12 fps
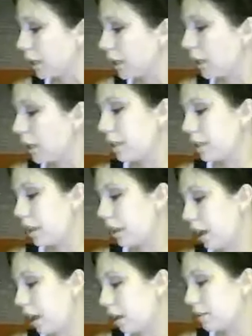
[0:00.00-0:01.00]
And then I
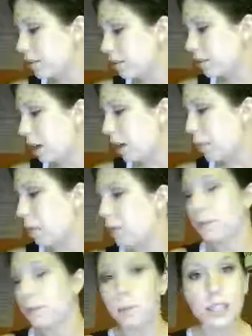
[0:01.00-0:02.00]
also got one
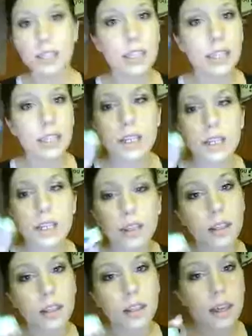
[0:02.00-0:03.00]
from Clinique,
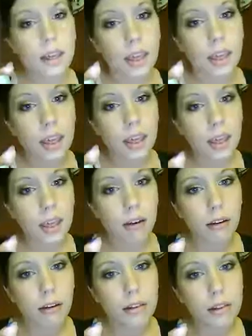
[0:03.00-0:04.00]

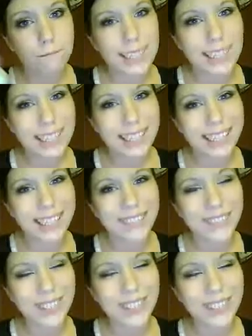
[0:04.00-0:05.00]
and
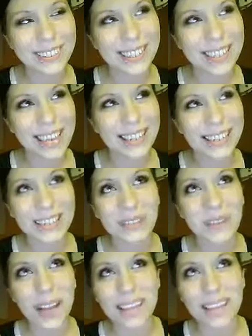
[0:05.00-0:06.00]
unfortunately I didn't
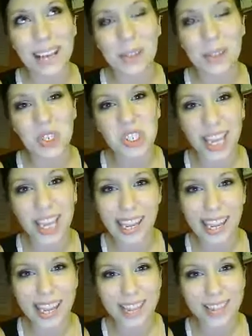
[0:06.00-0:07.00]
write down the shade,
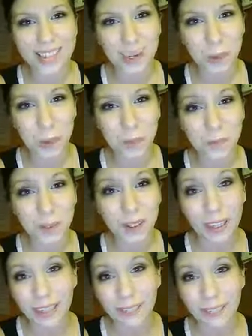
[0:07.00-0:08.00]
so hopefully
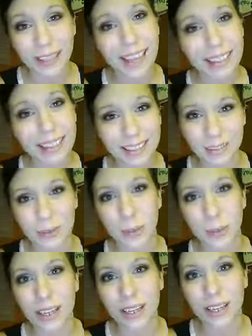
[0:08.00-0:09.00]
if I like this
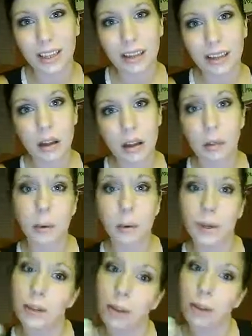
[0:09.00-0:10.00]
one, I'll go in and
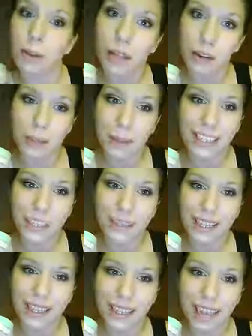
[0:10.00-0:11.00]
they'll color match me
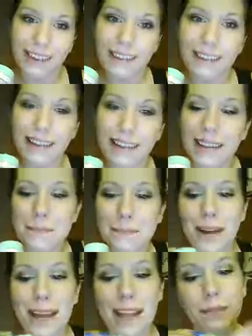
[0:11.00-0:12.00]
again.
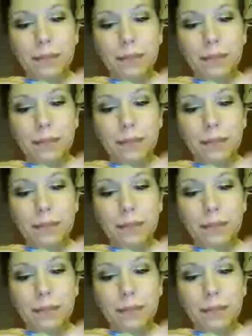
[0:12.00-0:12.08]
But